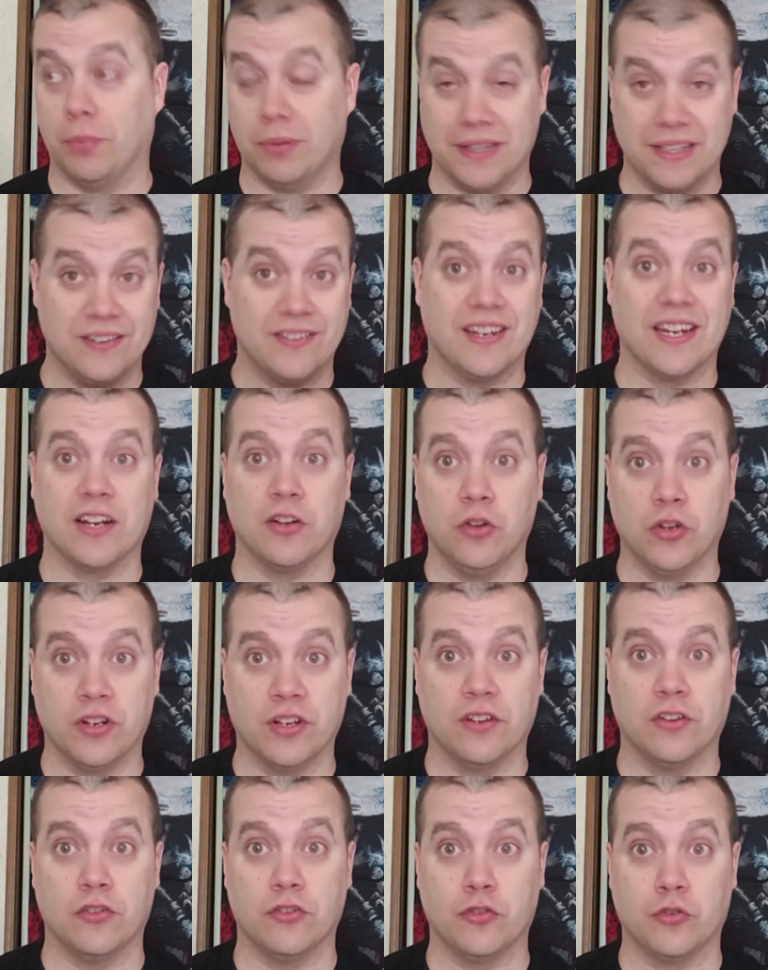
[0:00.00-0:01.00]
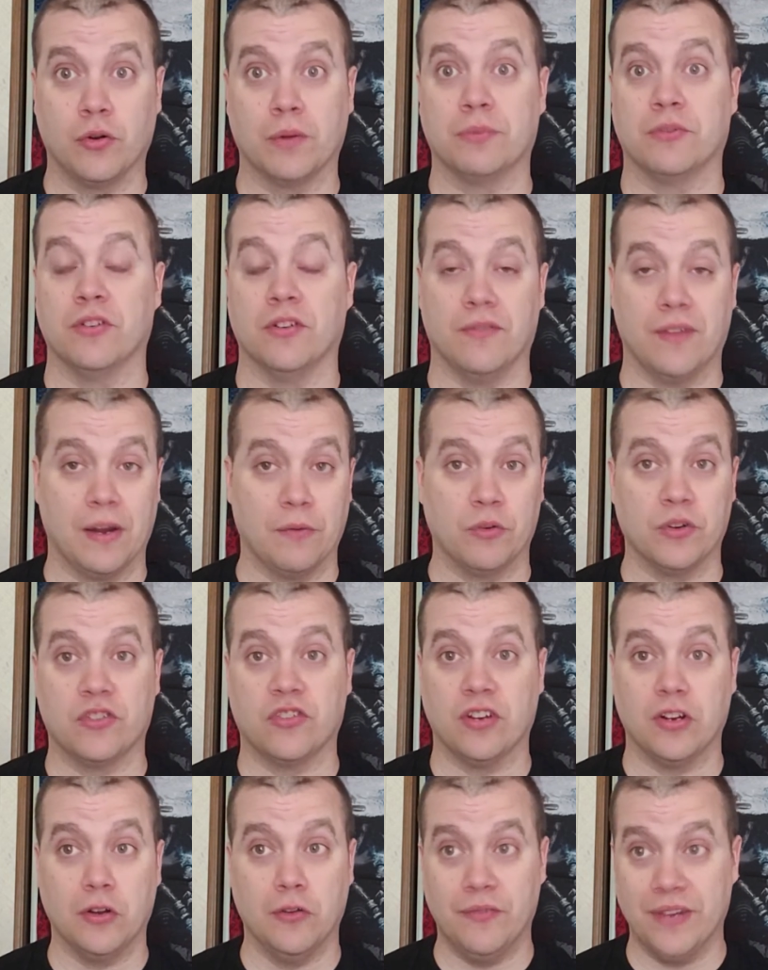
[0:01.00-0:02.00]
please take a look at the description of every
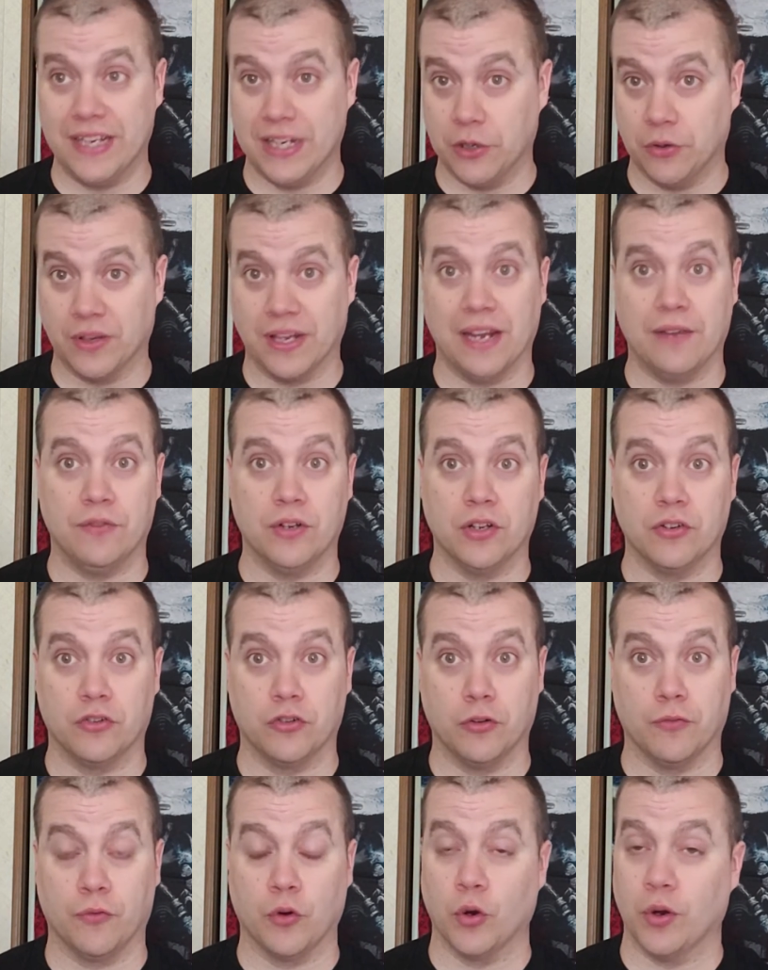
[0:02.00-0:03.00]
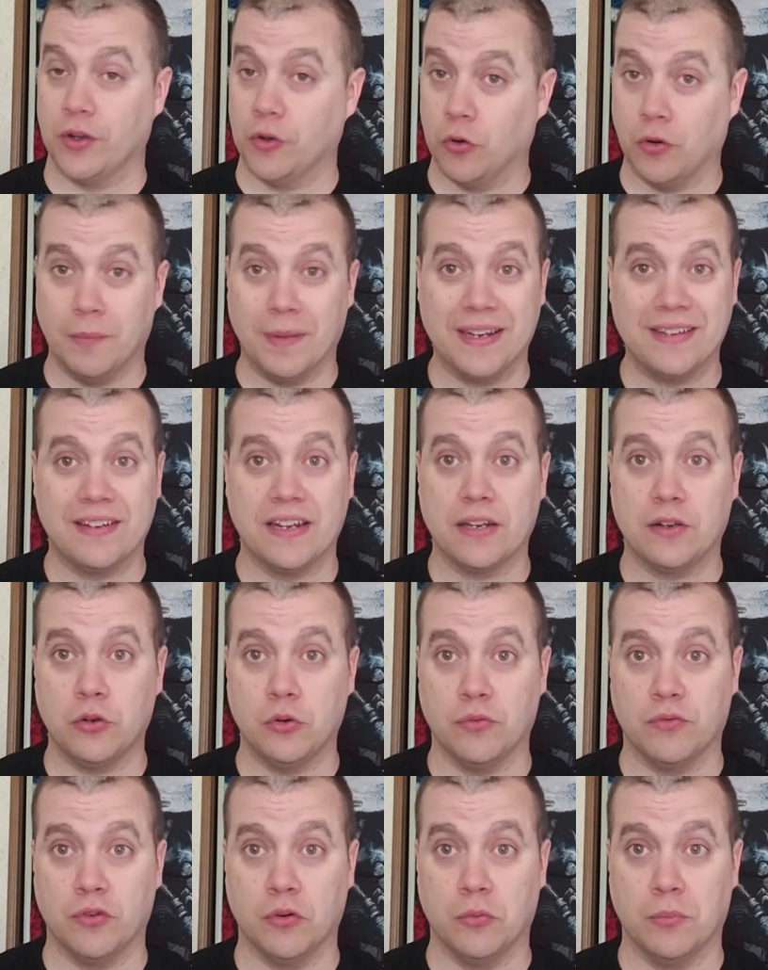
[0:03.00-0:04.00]
single video that I've done so far. I know it might take
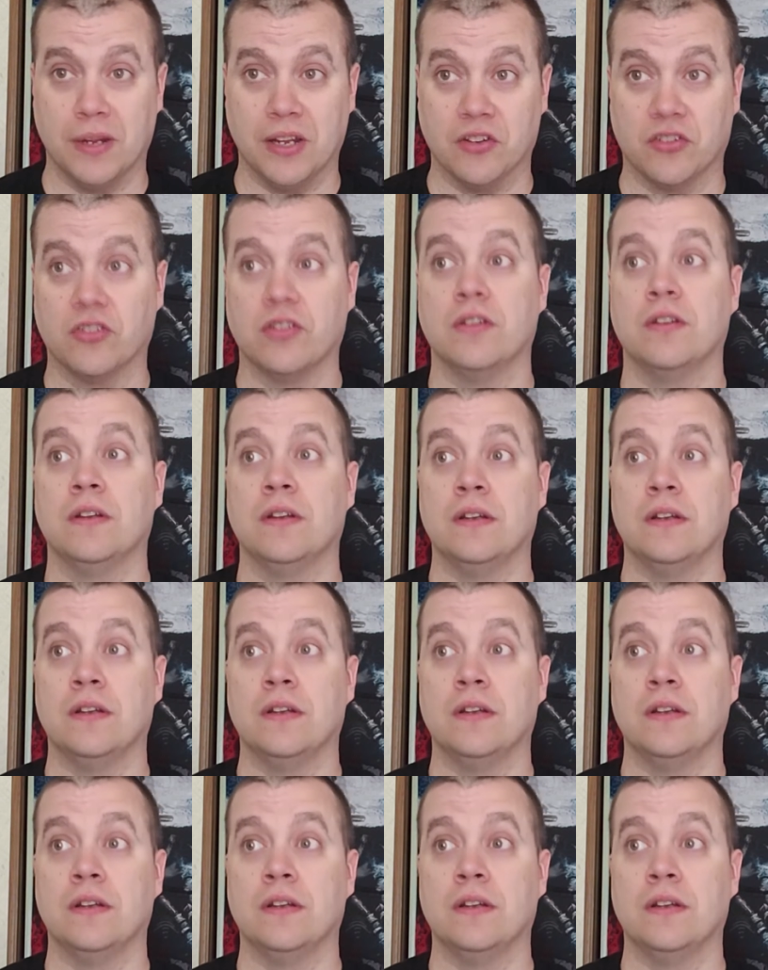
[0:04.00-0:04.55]
you a few minutes,